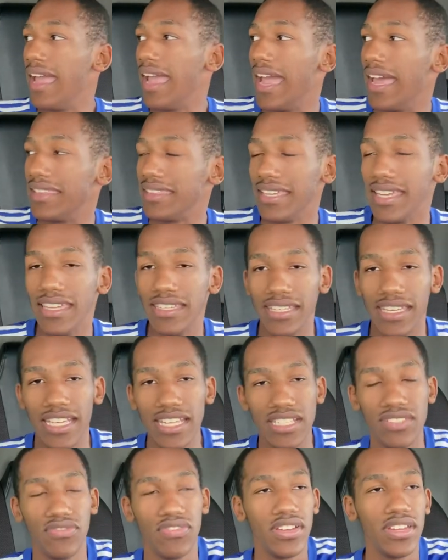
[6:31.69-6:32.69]
At the end of
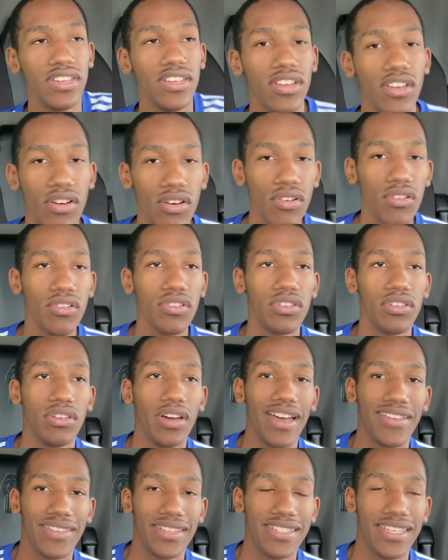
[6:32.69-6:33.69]
each video, you'll
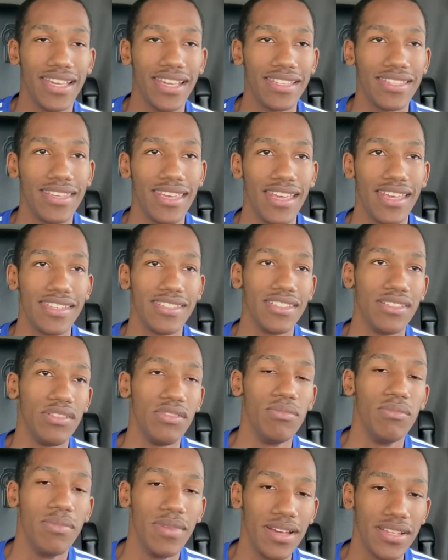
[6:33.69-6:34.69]
have to take a test, and
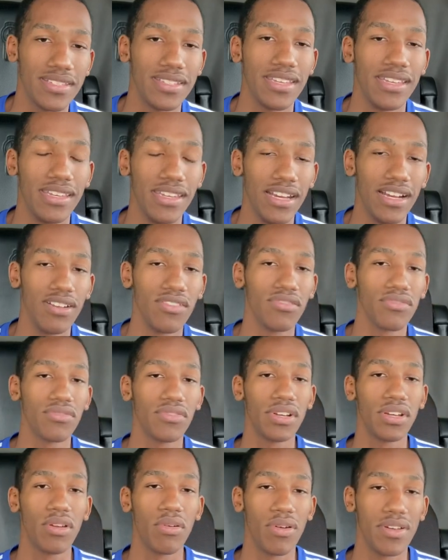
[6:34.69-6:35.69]
you must get
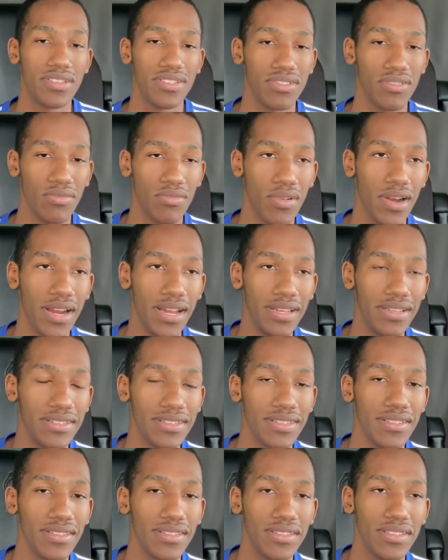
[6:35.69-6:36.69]
every question right
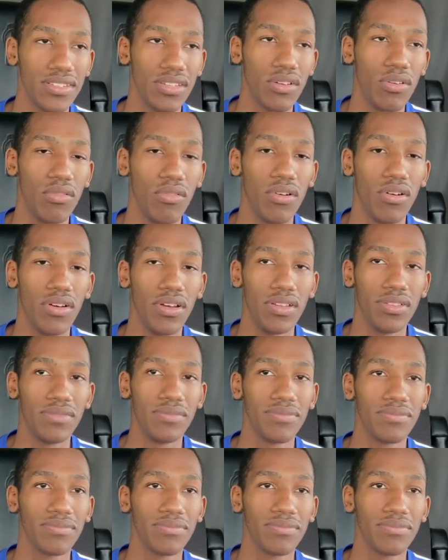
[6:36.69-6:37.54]
to go on,